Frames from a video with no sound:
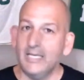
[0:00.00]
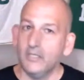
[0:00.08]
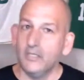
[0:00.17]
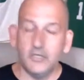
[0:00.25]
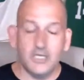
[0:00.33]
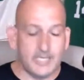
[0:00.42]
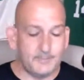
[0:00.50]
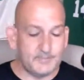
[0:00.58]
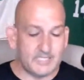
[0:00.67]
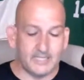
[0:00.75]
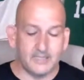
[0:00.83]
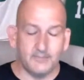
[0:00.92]
You can keep
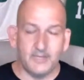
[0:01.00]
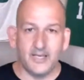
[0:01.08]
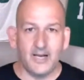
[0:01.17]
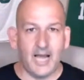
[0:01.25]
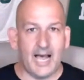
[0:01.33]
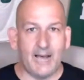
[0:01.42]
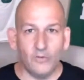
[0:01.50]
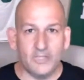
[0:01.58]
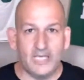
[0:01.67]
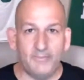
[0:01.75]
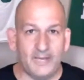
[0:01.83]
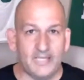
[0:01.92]
sending them in. I will
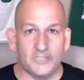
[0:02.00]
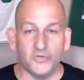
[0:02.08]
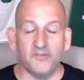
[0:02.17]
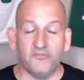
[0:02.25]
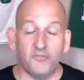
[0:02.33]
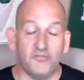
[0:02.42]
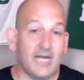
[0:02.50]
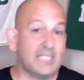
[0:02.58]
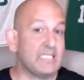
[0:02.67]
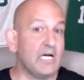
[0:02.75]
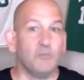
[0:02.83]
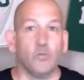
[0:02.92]
keep answering. If you've got a
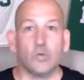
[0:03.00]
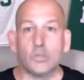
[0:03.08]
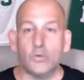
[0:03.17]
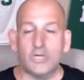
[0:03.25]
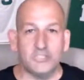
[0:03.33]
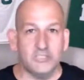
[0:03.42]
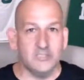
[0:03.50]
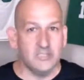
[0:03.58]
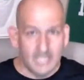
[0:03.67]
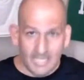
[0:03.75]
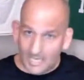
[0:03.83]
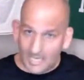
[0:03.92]
ton more questions,
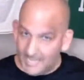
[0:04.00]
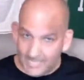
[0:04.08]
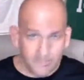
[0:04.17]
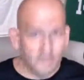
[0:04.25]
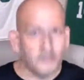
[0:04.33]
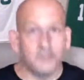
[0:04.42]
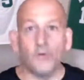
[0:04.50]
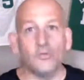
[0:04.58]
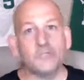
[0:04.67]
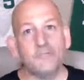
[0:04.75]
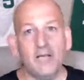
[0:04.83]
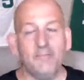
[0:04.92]
I'll add another
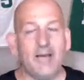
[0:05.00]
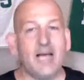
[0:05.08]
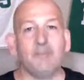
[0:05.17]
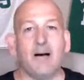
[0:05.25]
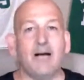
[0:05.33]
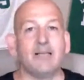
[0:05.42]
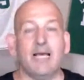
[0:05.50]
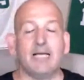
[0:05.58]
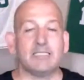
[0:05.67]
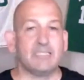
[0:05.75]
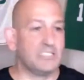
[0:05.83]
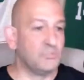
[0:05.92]
bonus mailbag
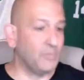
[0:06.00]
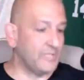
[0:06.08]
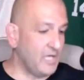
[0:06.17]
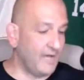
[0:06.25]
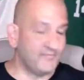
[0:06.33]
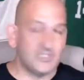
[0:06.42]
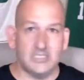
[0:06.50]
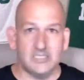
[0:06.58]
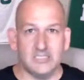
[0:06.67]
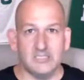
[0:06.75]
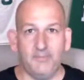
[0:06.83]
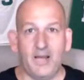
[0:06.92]
podcast. This is what the offseason
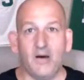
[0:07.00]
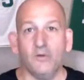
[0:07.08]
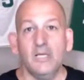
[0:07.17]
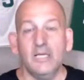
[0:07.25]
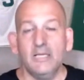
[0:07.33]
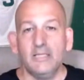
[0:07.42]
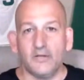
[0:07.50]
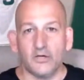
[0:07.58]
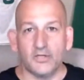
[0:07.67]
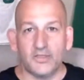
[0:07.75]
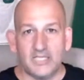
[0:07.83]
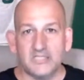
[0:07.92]
is about. There are
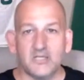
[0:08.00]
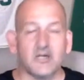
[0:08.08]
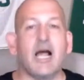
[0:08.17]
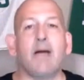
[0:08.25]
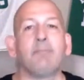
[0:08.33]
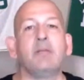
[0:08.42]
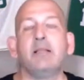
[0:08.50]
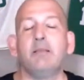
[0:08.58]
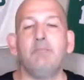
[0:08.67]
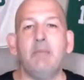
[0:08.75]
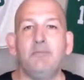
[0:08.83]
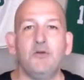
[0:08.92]
things that are happening that
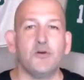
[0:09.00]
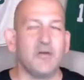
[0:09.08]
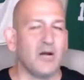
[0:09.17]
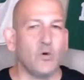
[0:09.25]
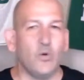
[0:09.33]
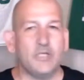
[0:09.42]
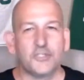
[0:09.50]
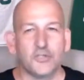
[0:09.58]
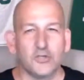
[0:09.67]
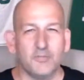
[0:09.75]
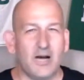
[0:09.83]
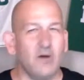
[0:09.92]
maybe you're not quite sure
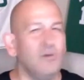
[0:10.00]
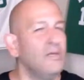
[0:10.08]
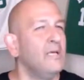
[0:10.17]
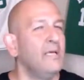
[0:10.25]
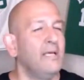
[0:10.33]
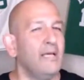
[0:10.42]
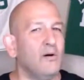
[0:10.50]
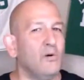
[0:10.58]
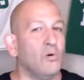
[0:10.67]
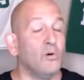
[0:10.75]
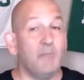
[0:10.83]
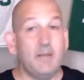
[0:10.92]
about,
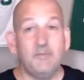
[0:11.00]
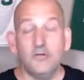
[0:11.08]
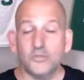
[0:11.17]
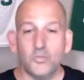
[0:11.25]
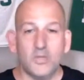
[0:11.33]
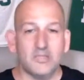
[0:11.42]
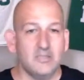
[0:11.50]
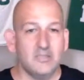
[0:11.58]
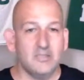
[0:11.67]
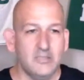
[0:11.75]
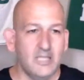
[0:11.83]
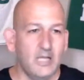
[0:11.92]
or maybe you just want a
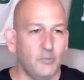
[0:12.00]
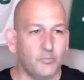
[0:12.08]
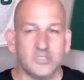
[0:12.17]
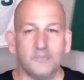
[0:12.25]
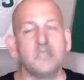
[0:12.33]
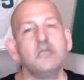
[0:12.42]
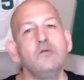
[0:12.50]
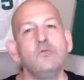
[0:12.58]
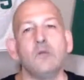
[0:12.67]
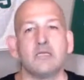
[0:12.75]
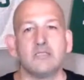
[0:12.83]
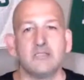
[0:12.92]
little help with some of the
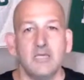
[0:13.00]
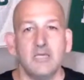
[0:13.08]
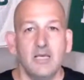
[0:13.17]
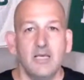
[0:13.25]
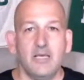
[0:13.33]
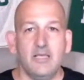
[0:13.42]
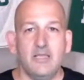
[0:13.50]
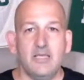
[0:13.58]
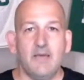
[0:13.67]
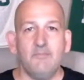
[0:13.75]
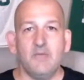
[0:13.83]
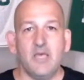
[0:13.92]
nuance in the
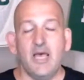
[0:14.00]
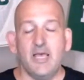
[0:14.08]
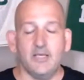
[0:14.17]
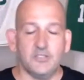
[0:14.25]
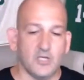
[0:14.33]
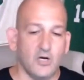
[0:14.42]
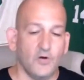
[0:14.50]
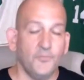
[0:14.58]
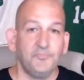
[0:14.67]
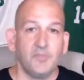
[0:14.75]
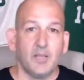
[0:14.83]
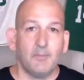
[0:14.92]
NBA. So
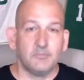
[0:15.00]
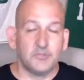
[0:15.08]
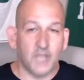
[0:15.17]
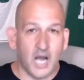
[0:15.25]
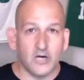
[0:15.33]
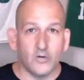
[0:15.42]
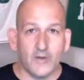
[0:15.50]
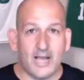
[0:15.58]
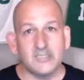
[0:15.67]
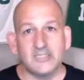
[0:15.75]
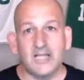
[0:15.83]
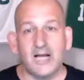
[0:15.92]

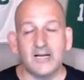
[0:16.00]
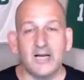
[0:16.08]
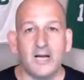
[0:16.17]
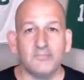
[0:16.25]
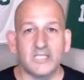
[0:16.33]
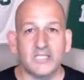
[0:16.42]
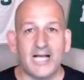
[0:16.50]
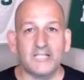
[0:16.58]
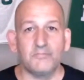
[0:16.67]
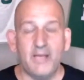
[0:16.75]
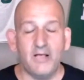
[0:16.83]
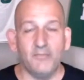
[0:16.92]

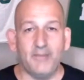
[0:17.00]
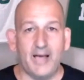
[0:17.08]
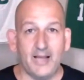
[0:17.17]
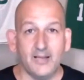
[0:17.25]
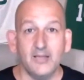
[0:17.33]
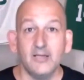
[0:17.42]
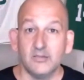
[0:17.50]
johncorrales.com/mailbag.